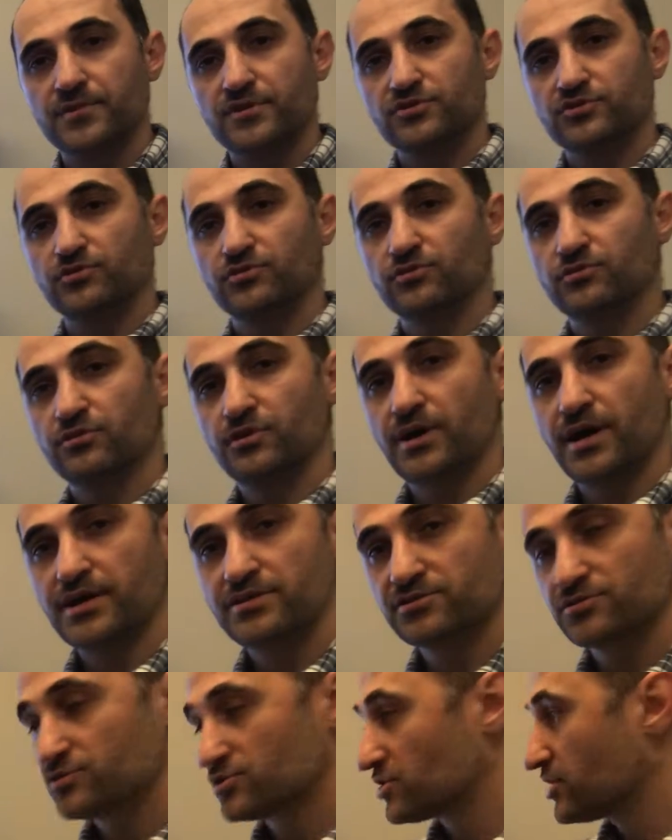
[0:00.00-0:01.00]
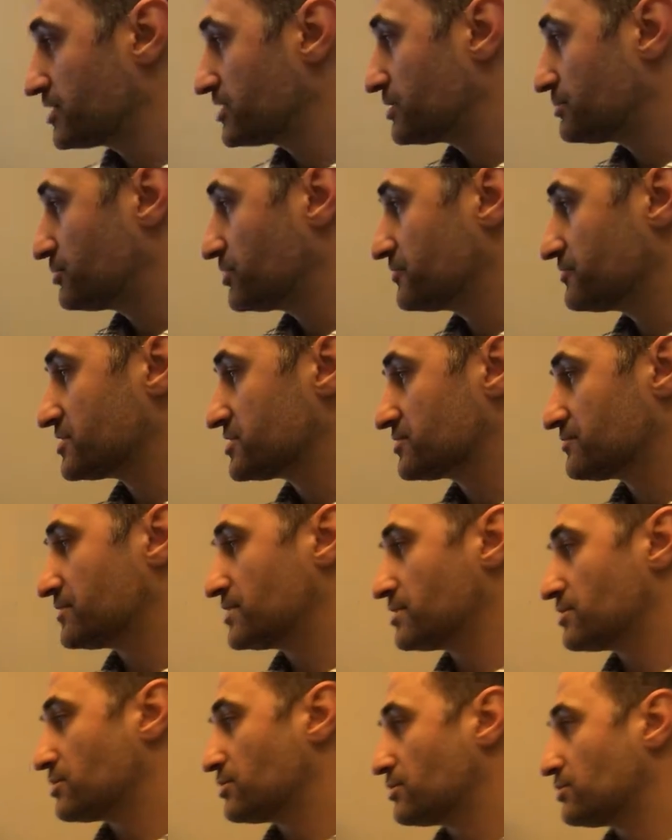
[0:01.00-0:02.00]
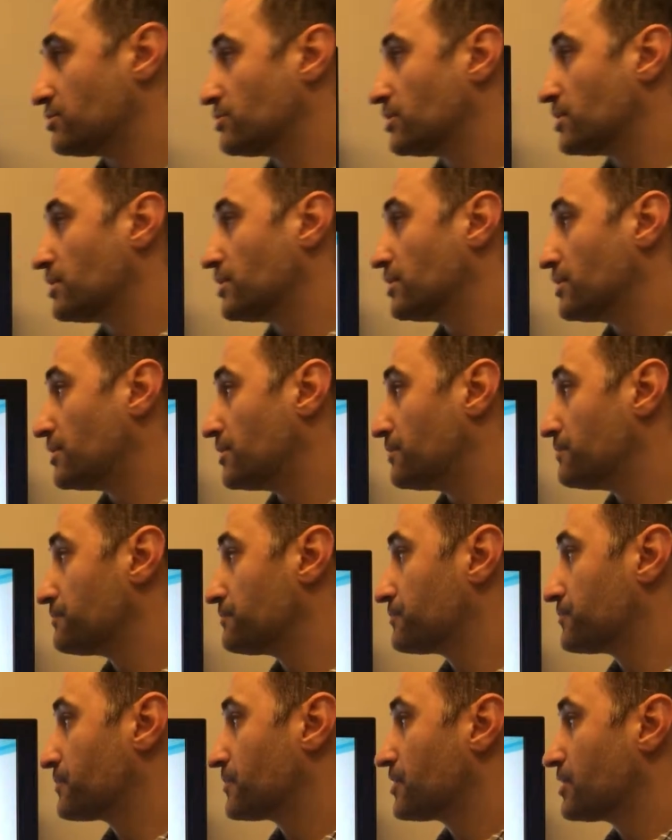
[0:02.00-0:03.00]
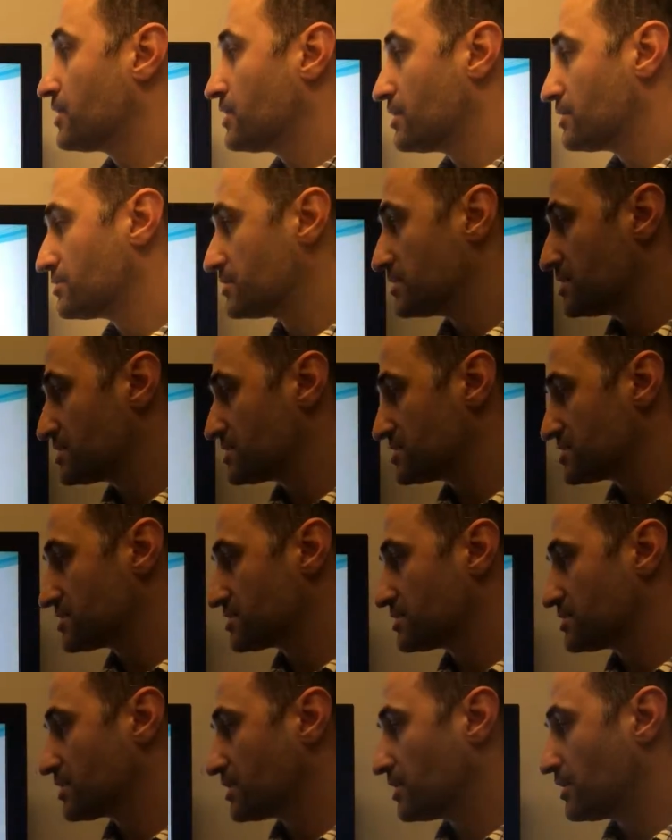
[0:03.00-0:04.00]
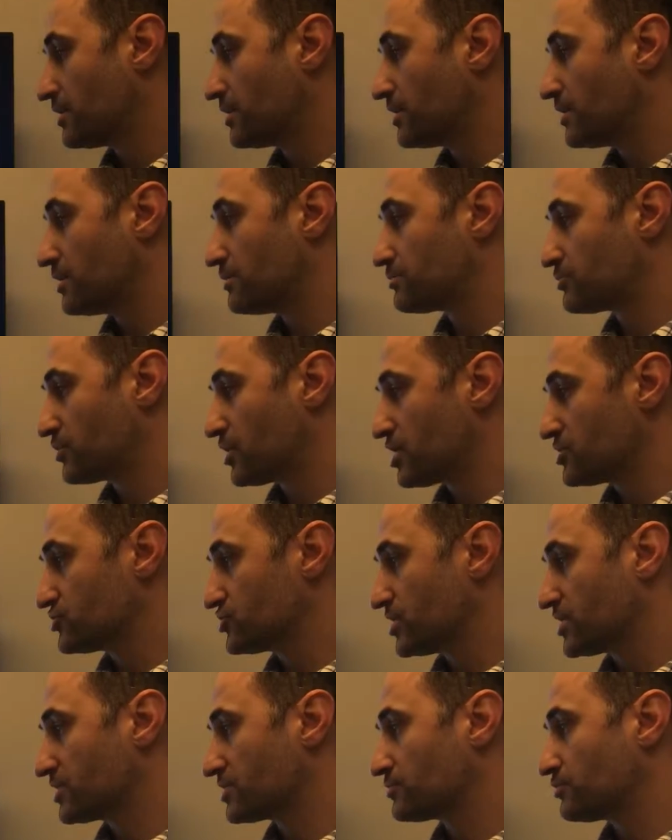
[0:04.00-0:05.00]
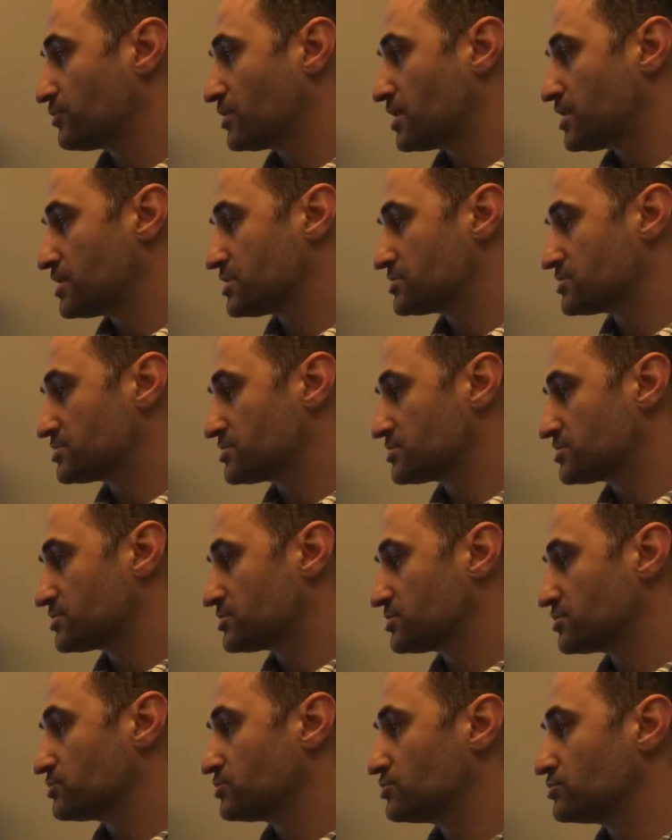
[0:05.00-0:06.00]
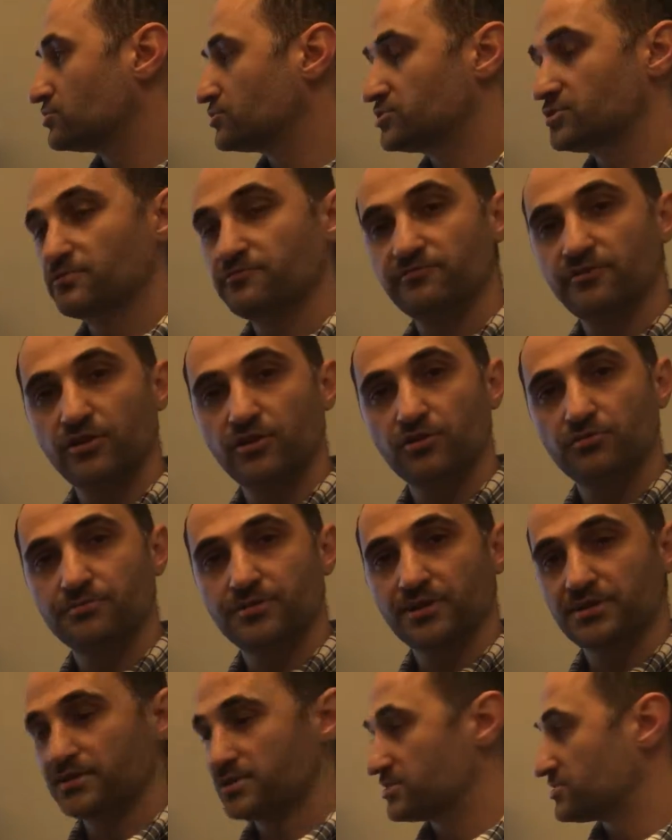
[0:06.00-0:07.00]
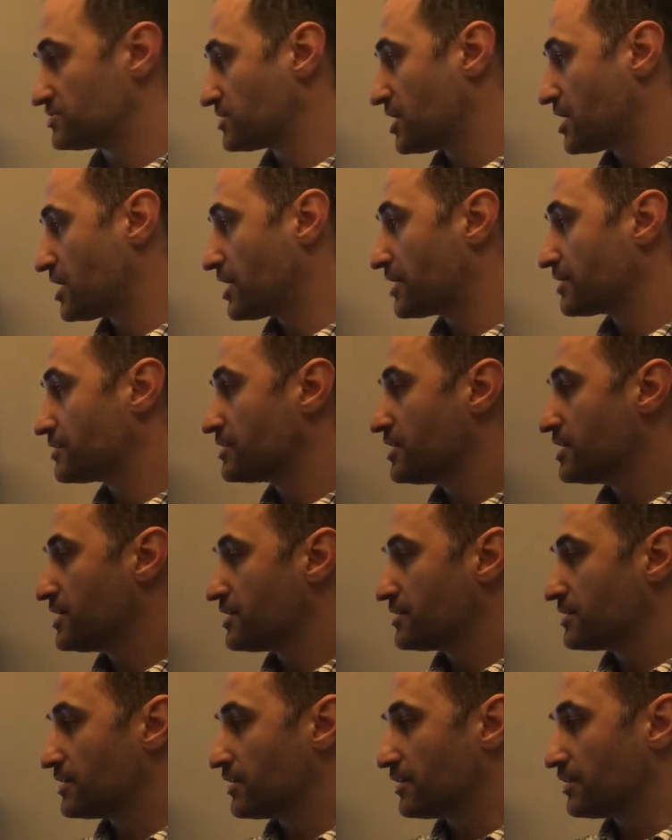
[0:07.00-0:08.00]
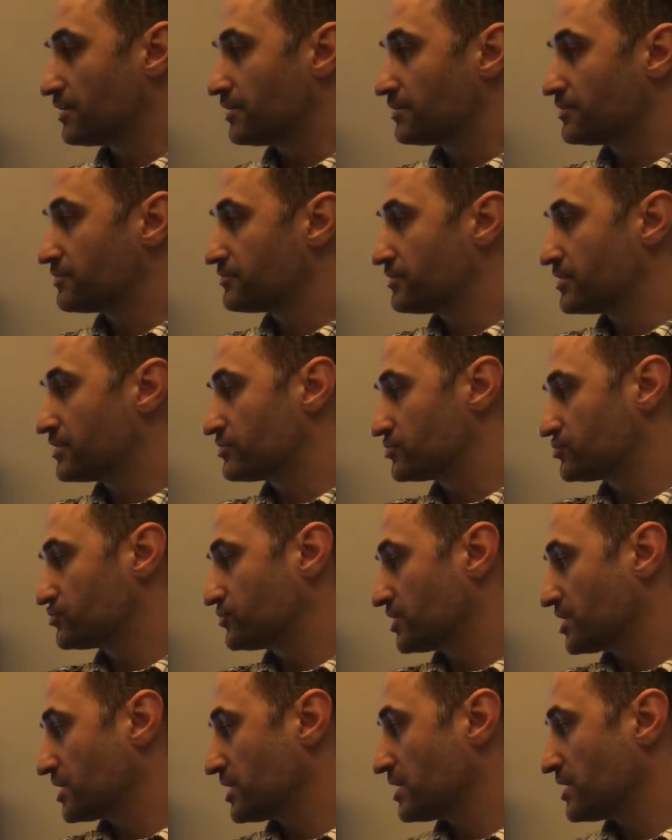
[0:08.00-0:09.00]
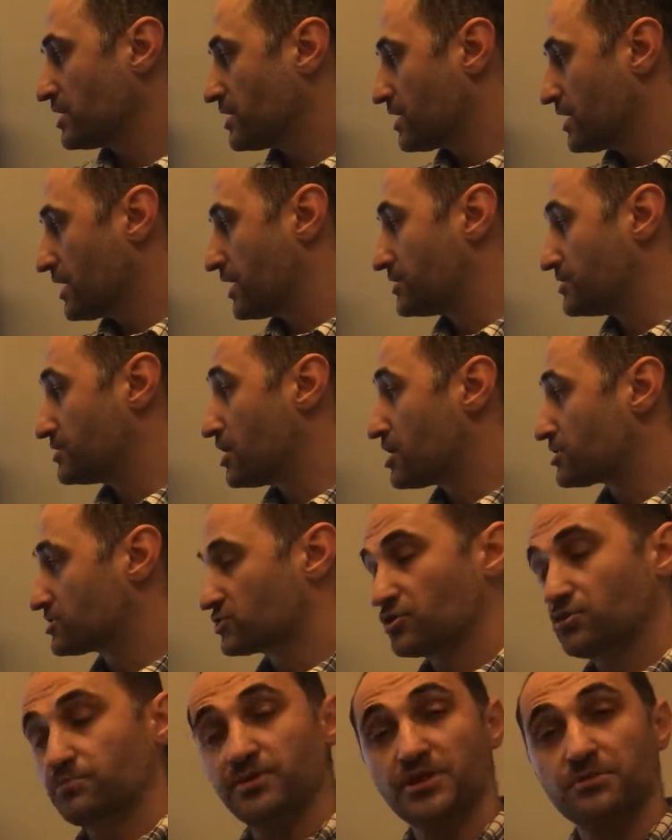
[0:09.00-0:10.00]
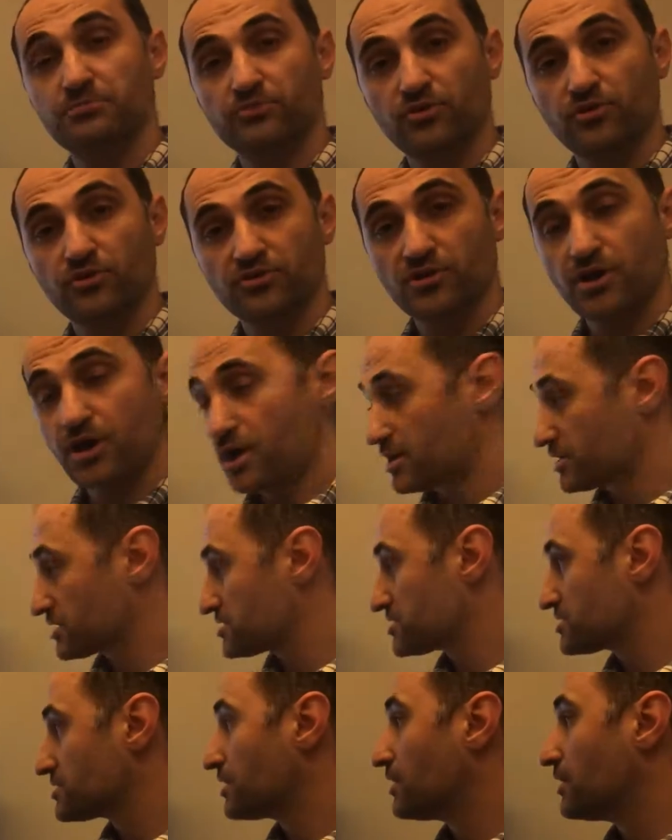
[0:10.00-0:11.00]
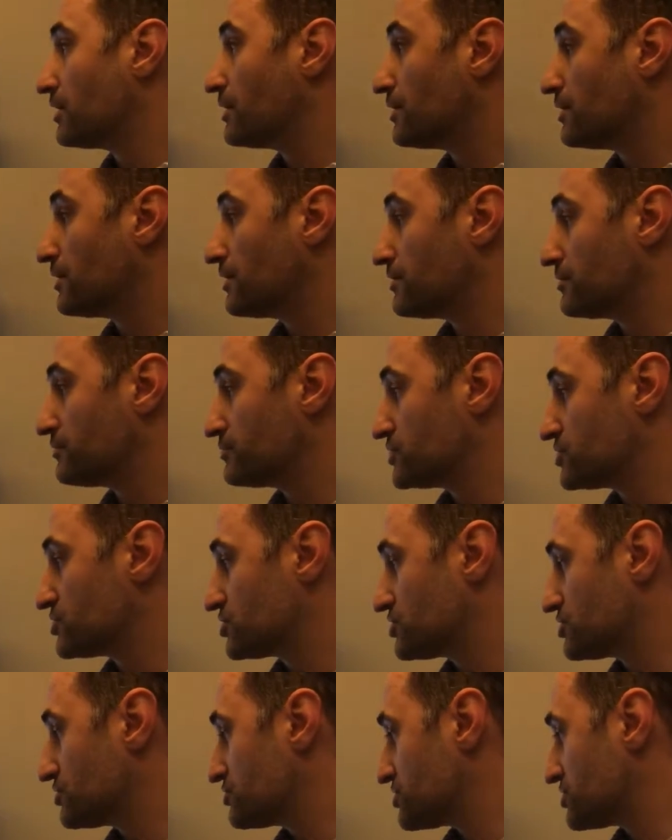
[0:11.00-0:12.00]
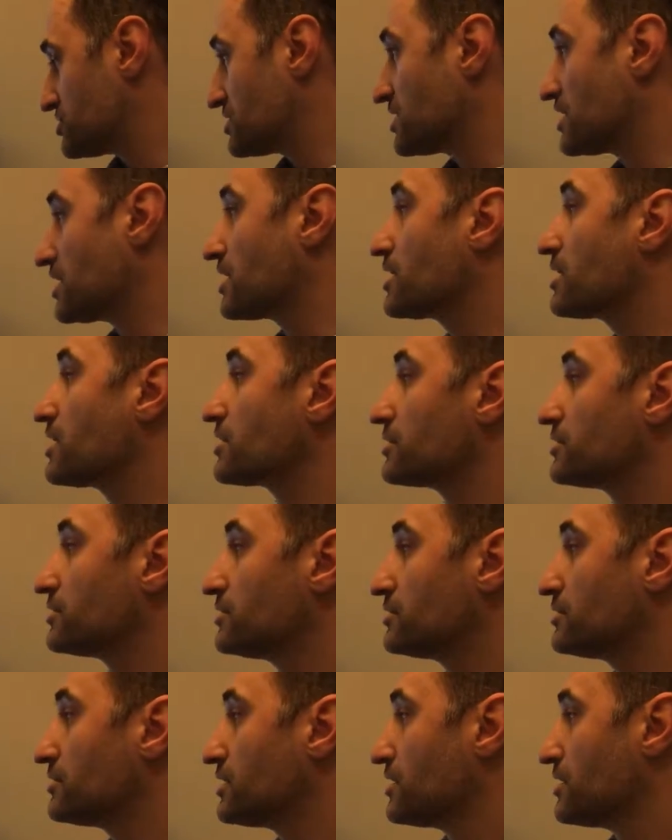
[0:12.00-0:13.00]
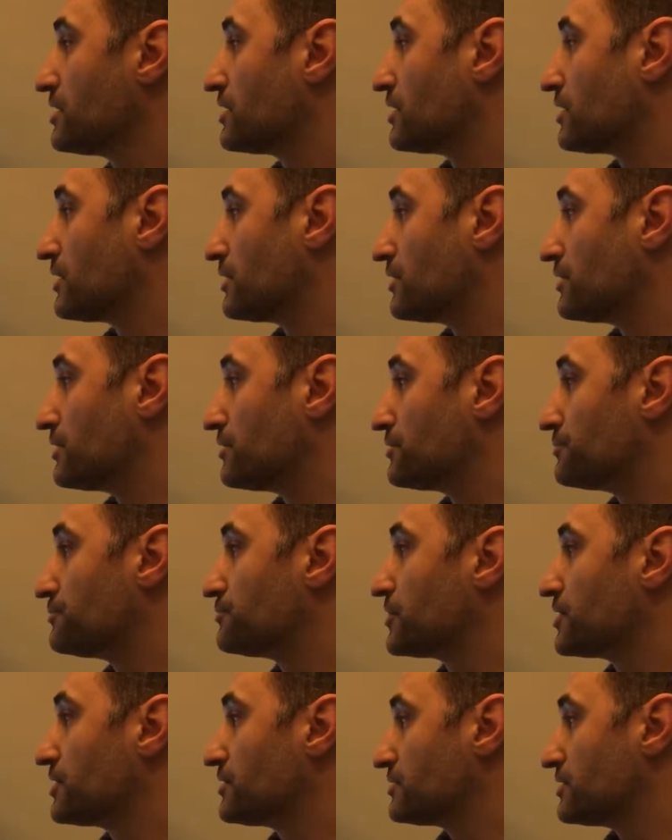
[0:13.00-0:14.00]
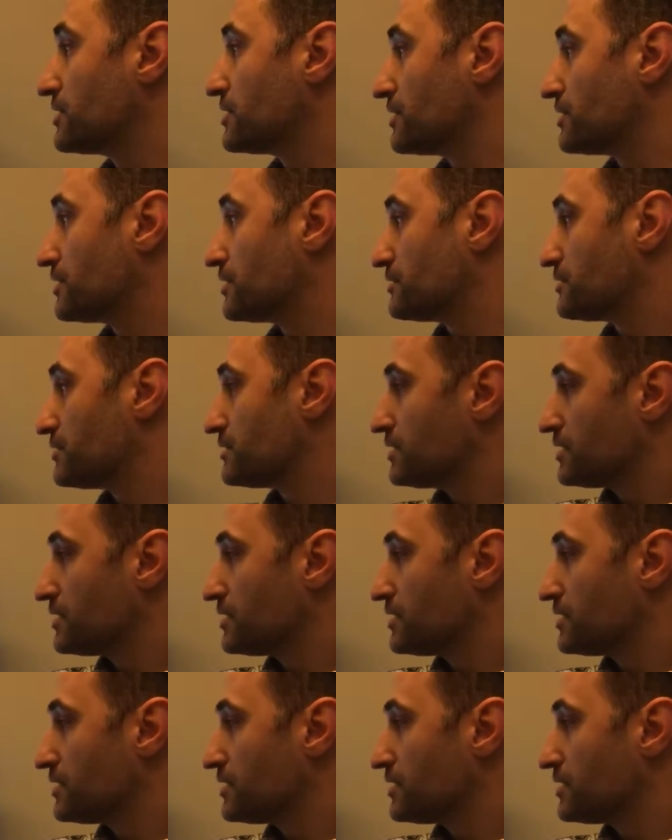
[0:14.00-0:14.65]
So as you saw in the previous video, this project was to develop and design the three endoscopy products which you see here, the